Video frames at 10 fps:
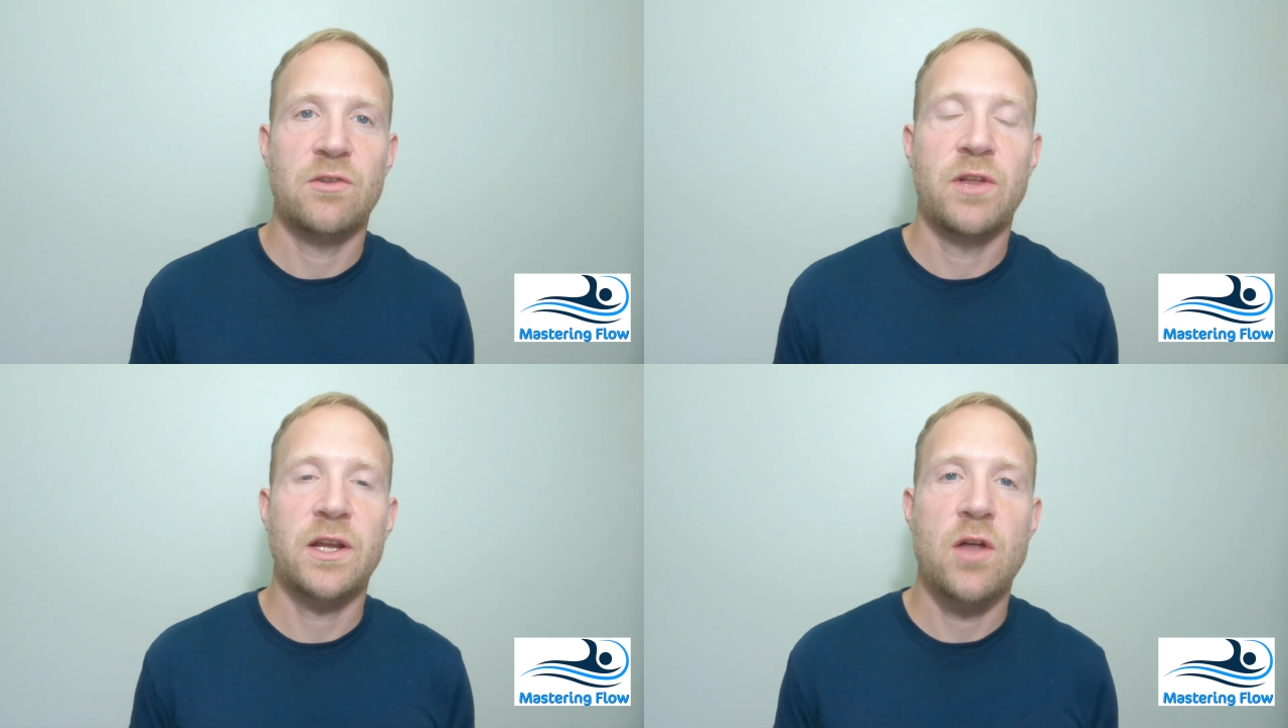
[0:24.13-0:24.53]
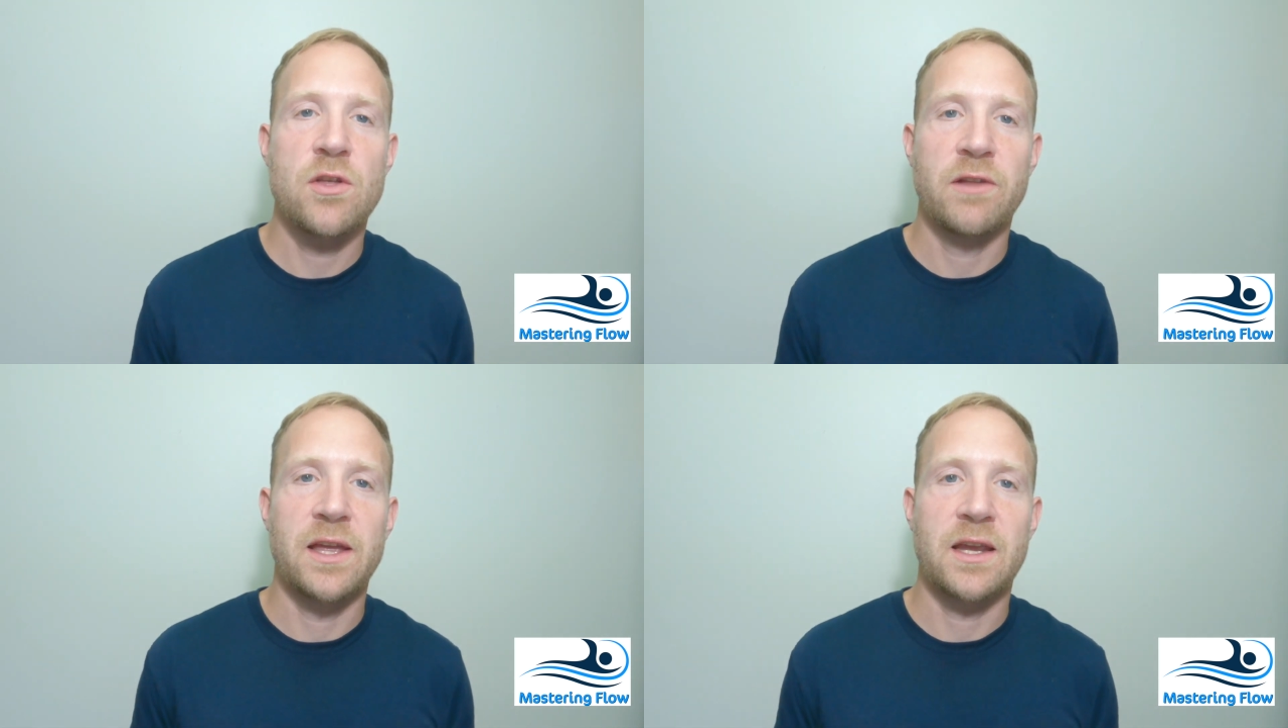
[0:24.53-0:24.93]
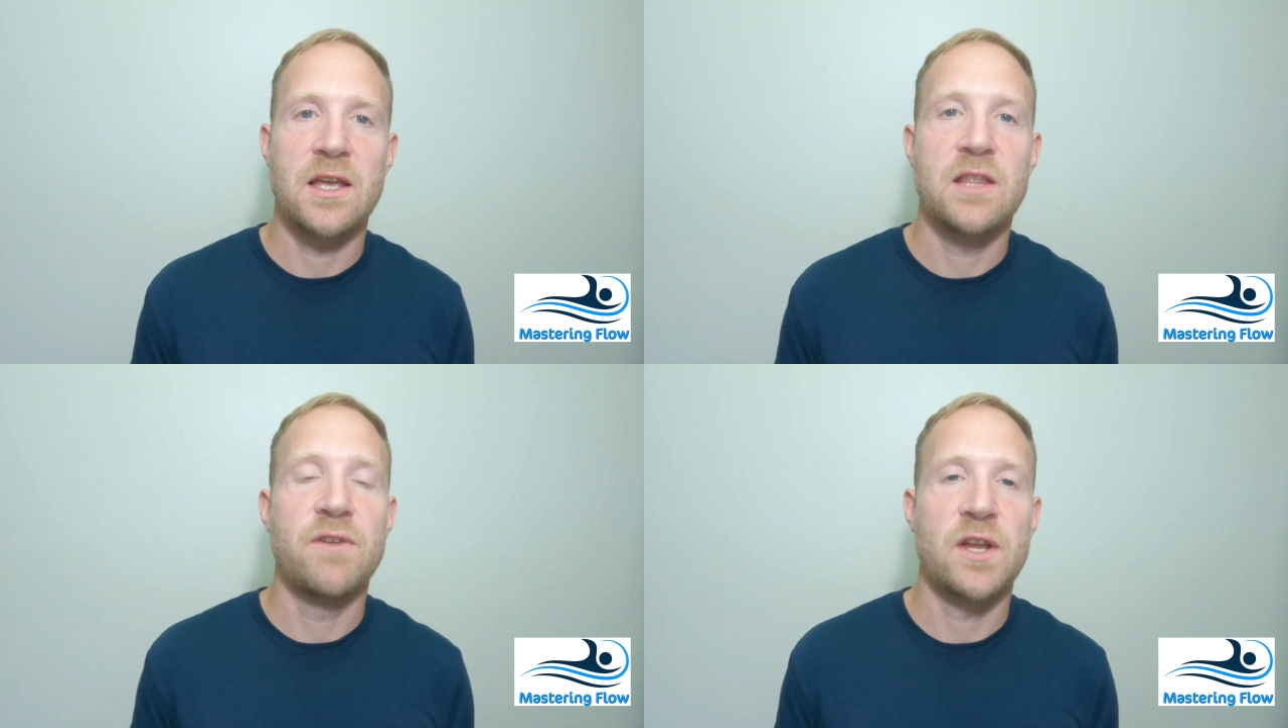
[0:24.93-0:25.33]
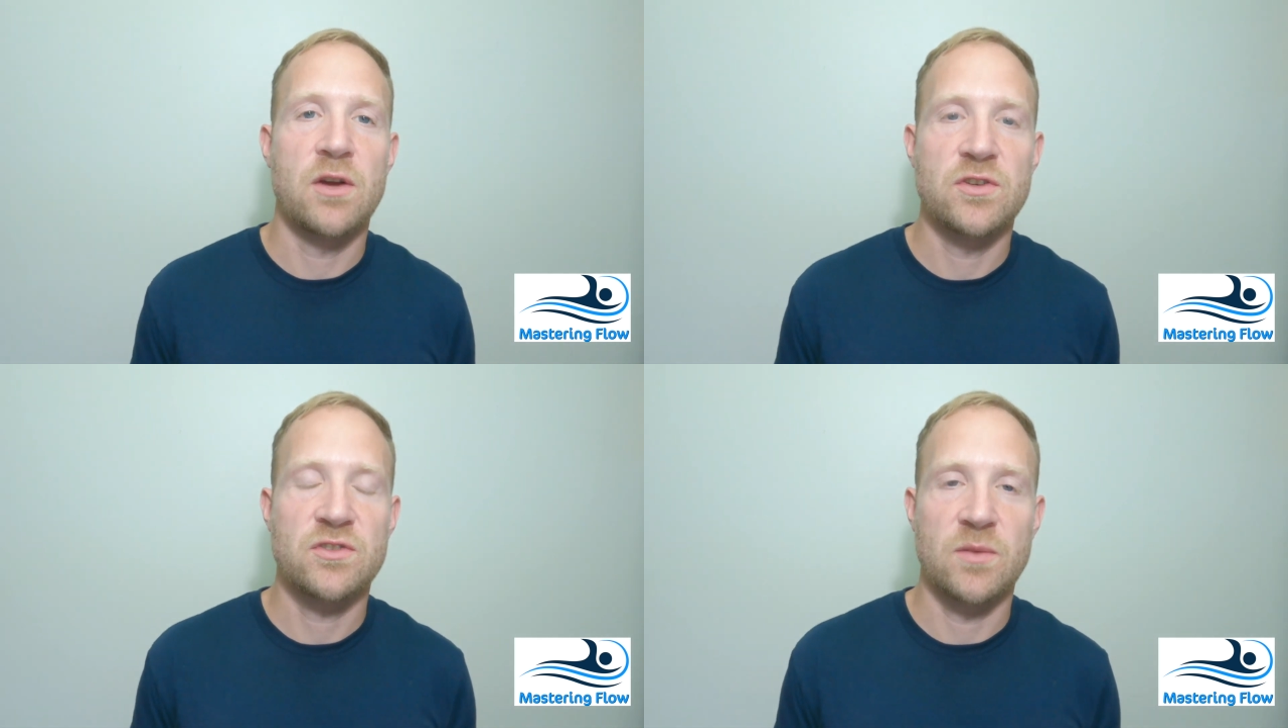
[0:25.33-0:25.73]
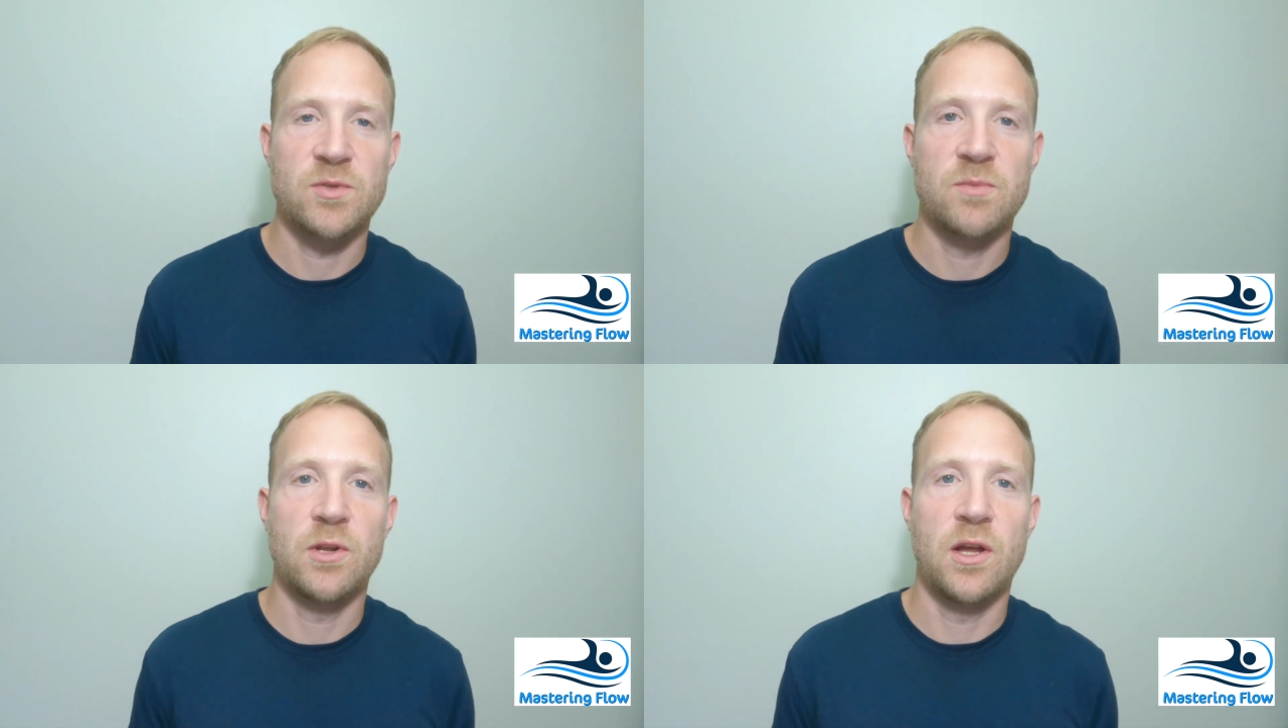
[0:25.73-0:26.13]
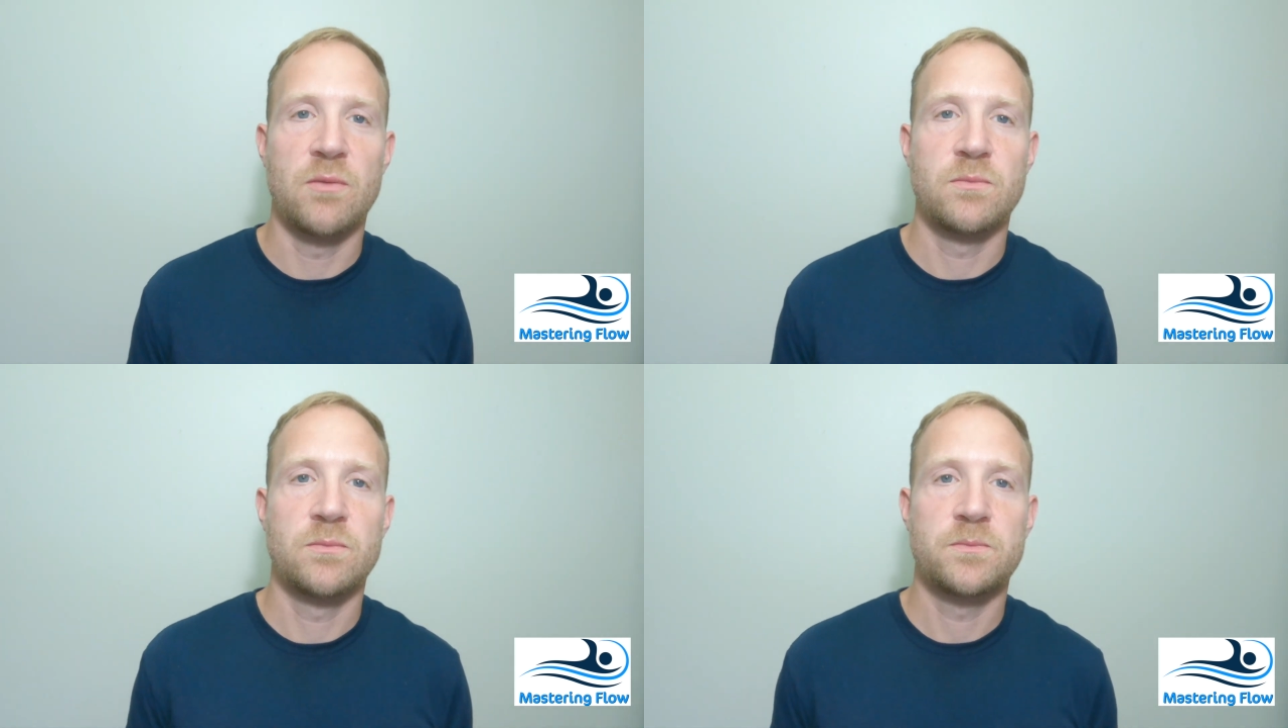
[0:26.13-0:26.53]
click on the link in the video description below.